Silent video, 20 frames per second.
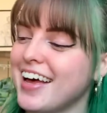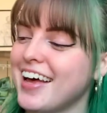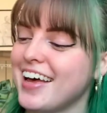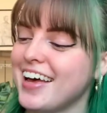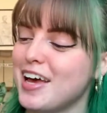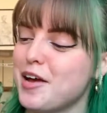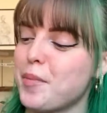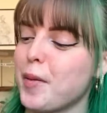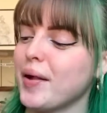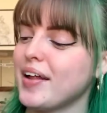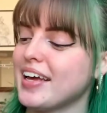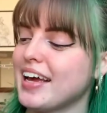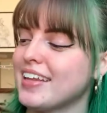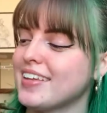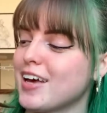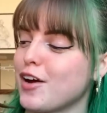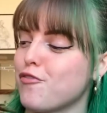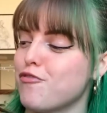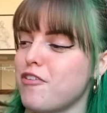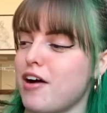It probably had
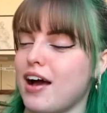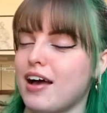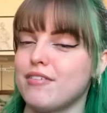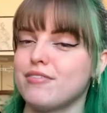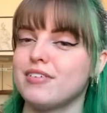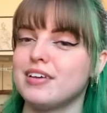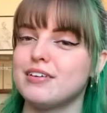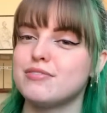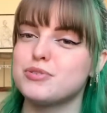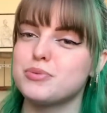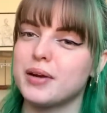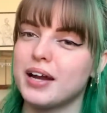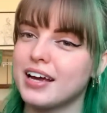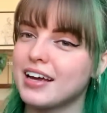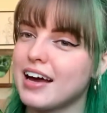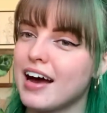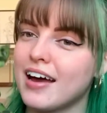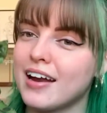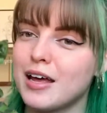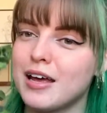like 5 leaves when I
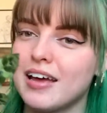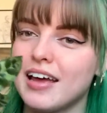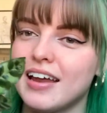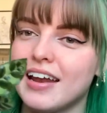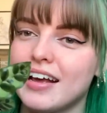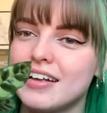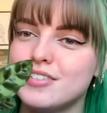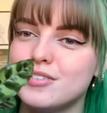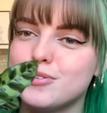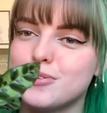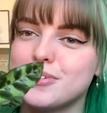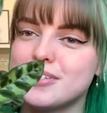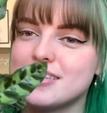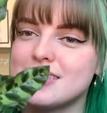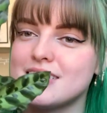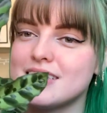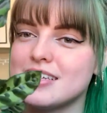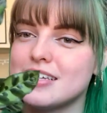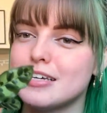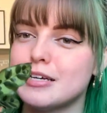got it, and as you can
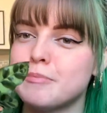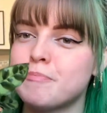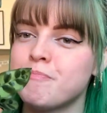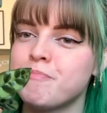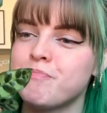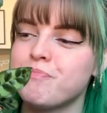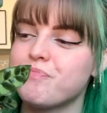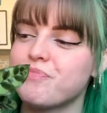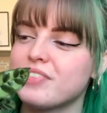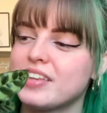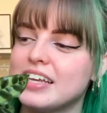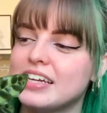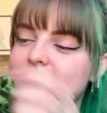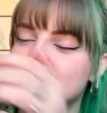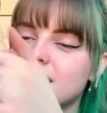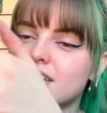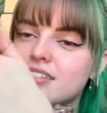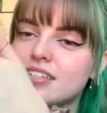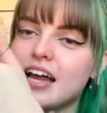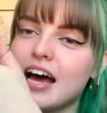see, it
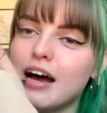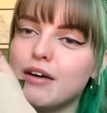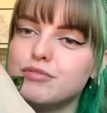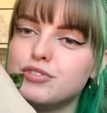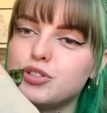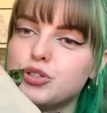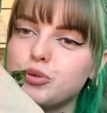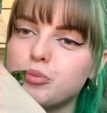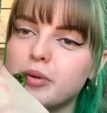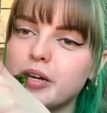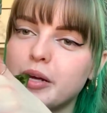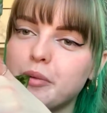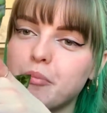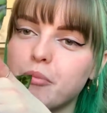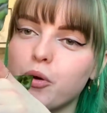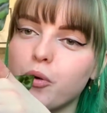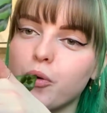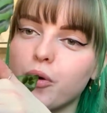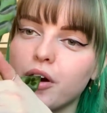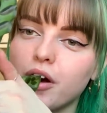doesn't have too many
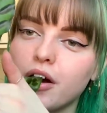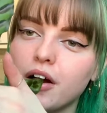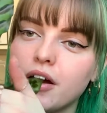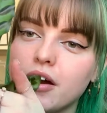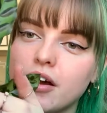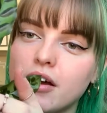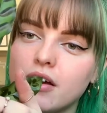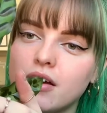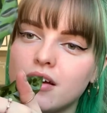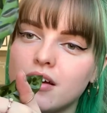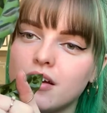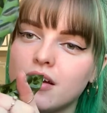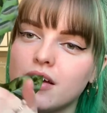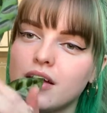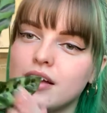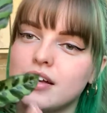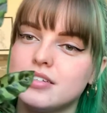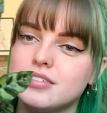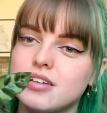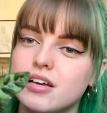more.
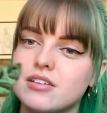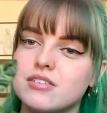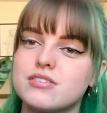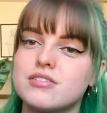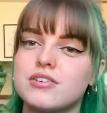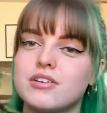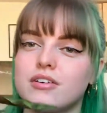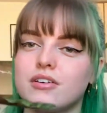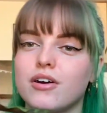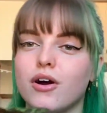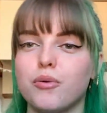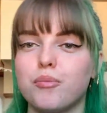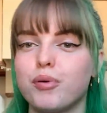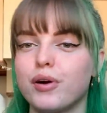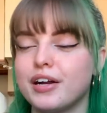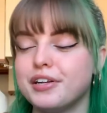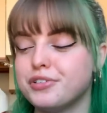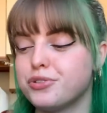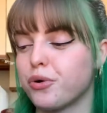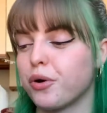It does go
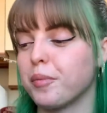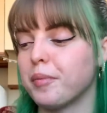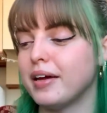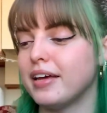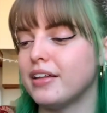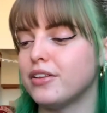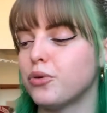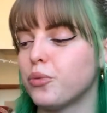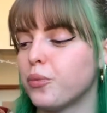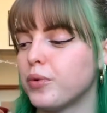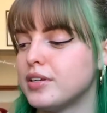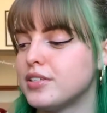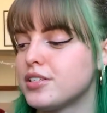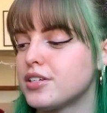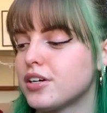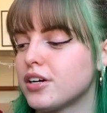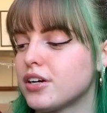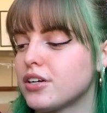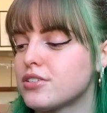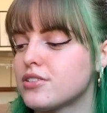pretty dormant in the
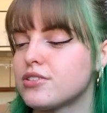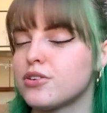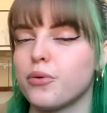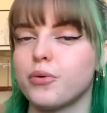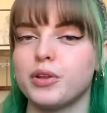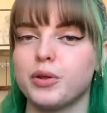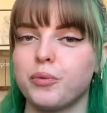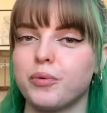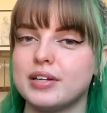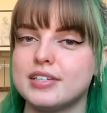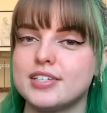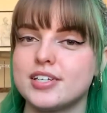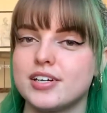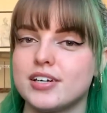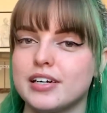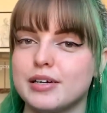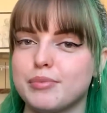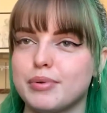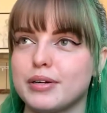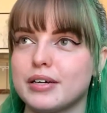winter, so in the winter
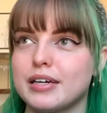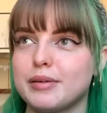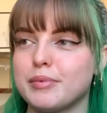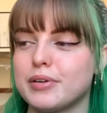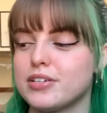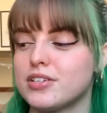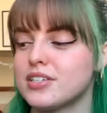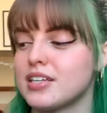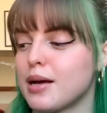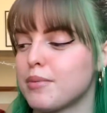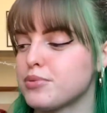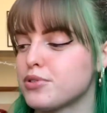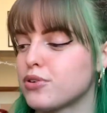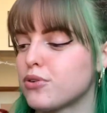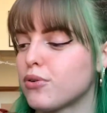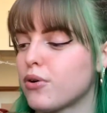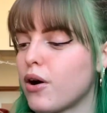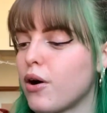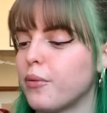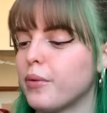it pretty much stops
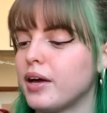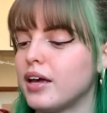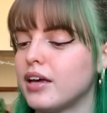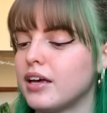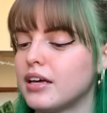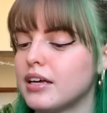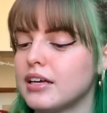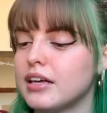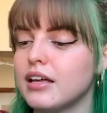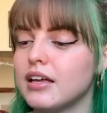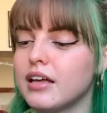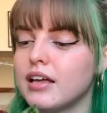growing.